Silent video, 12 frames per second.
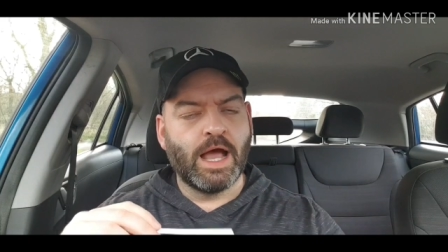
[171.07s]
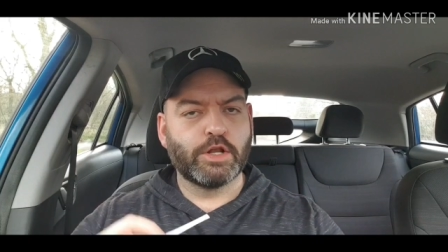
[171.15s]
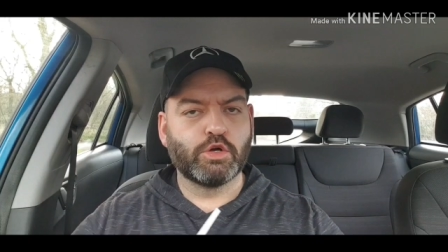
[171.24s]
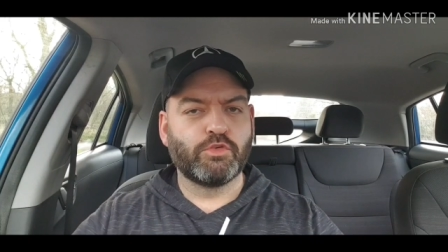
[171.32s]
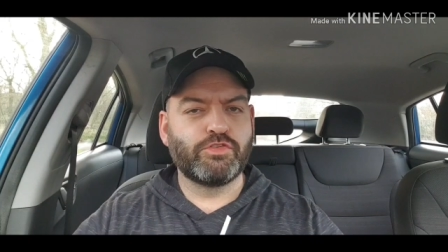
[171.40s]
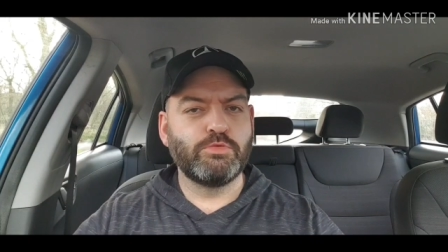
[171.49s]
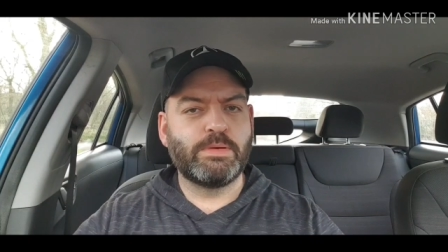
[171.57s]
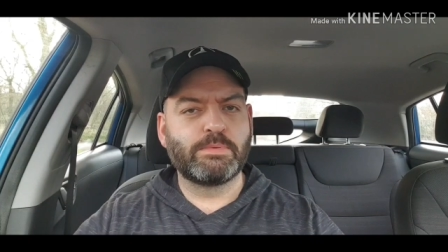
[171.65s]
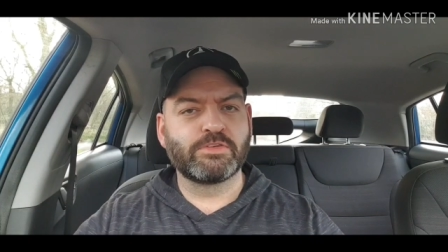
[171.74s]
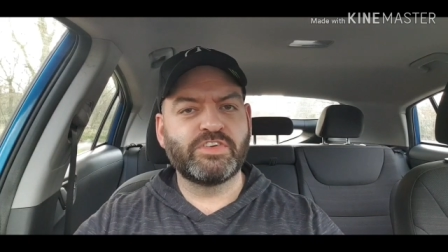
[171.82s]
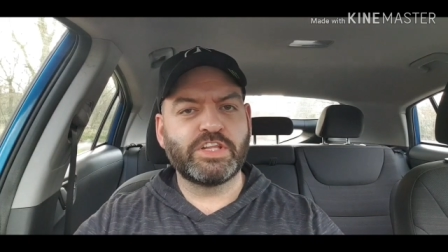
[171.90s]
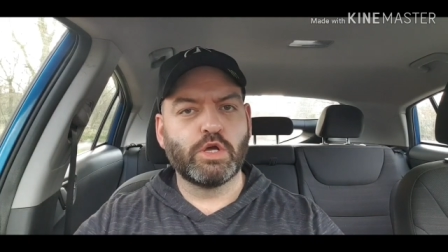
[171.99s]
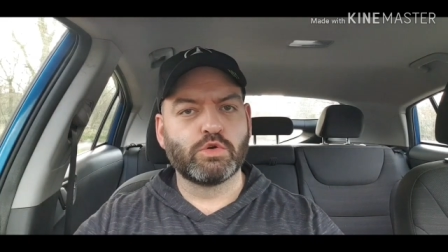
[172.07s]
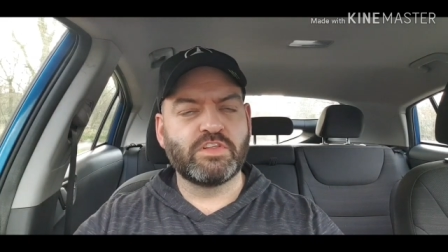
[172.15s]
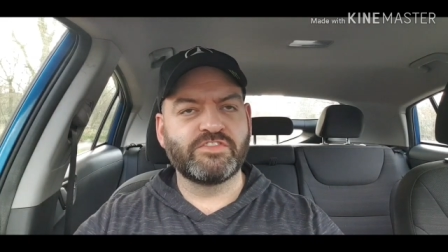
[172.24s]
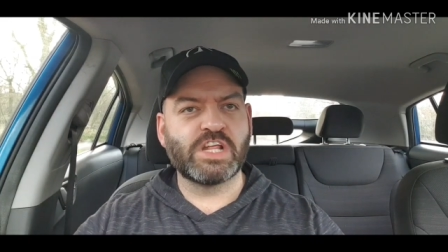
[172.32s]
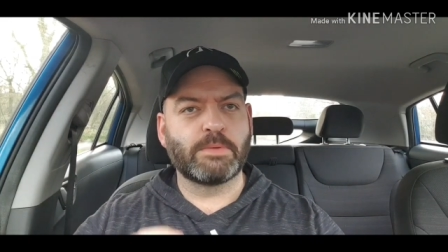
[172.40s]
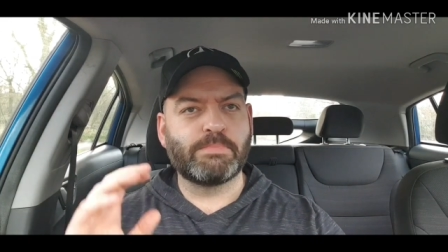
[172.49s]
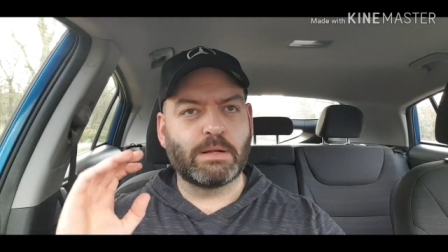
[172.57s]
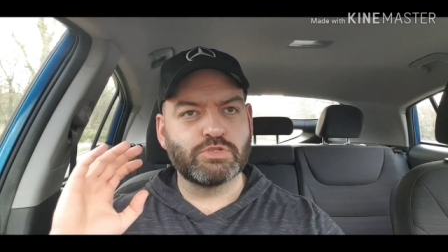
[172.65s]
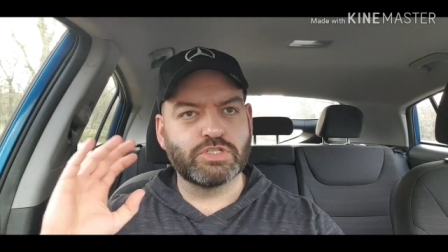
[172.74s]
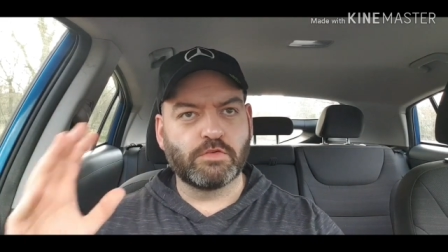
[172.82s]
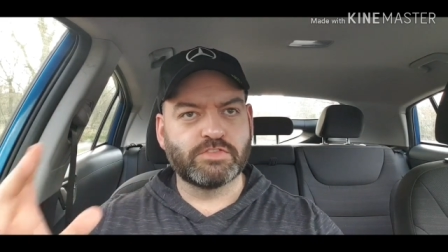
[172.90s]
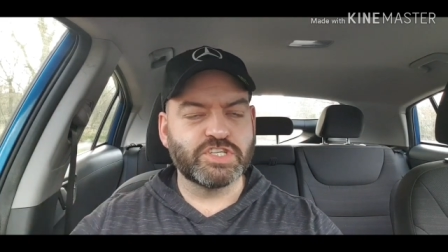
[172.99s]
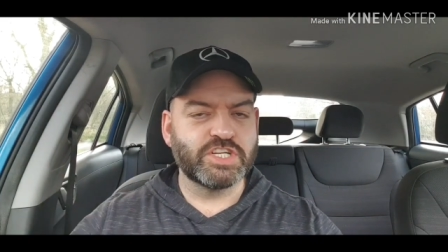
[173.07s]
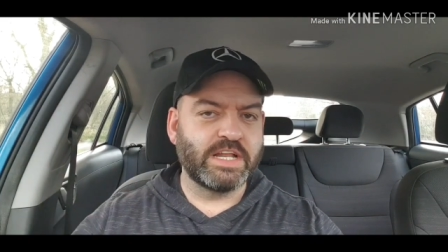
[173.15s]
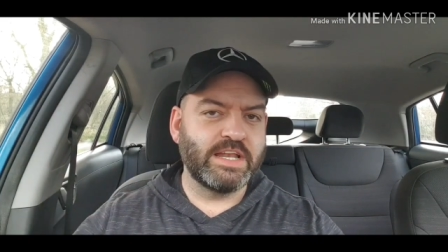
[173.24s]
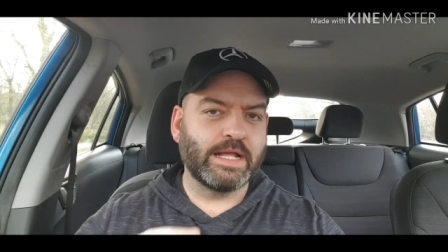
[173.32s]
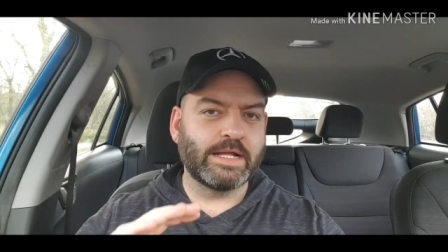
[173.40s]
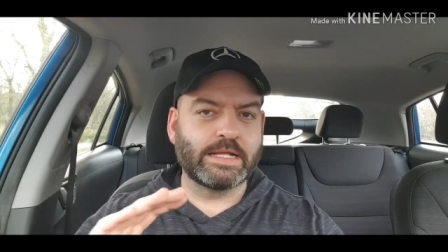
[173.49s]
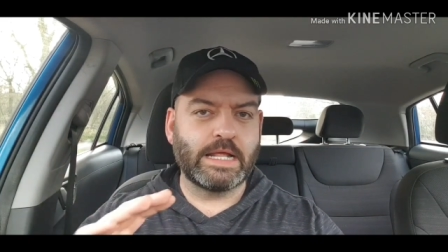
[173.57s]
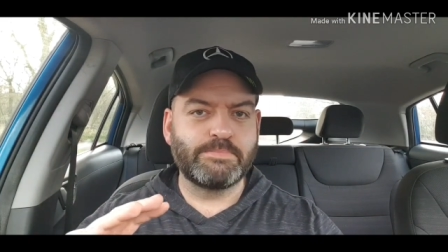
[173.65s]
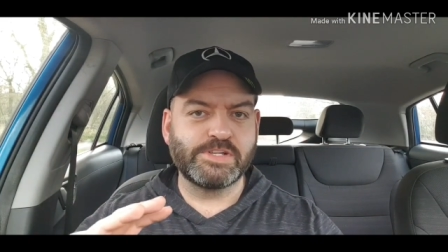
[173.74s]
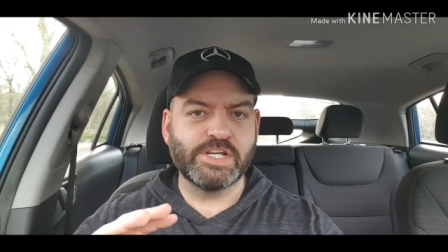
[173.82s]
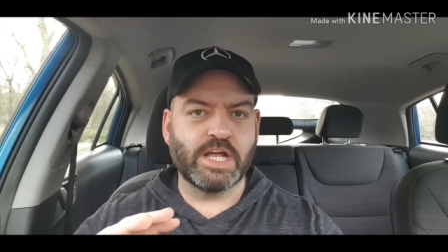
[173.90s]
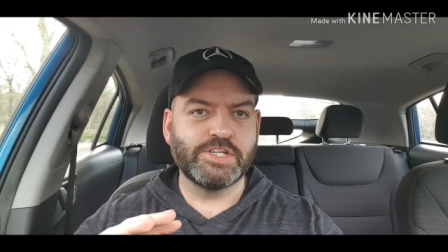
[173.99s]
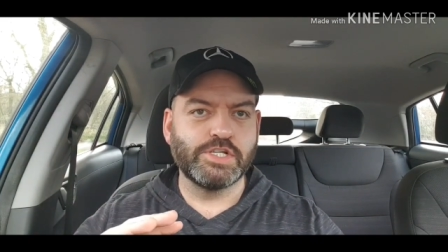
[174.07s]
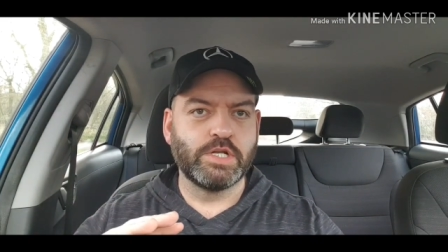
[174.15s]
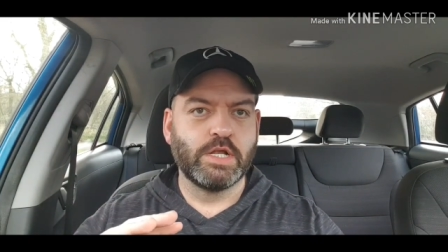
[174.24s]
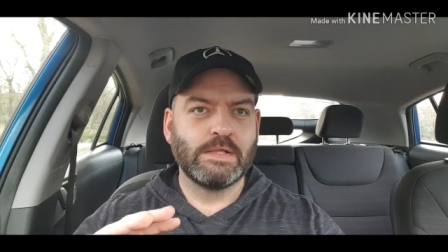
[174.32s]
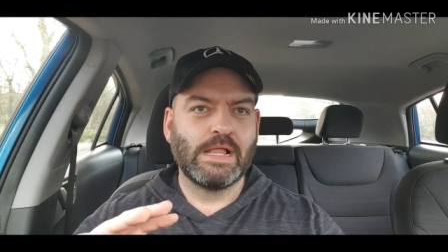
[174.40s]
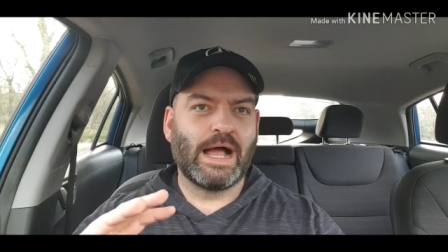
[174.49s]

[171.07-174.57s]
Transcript: I know a few people's videos, they've said it bounces off the skin, they get great projection.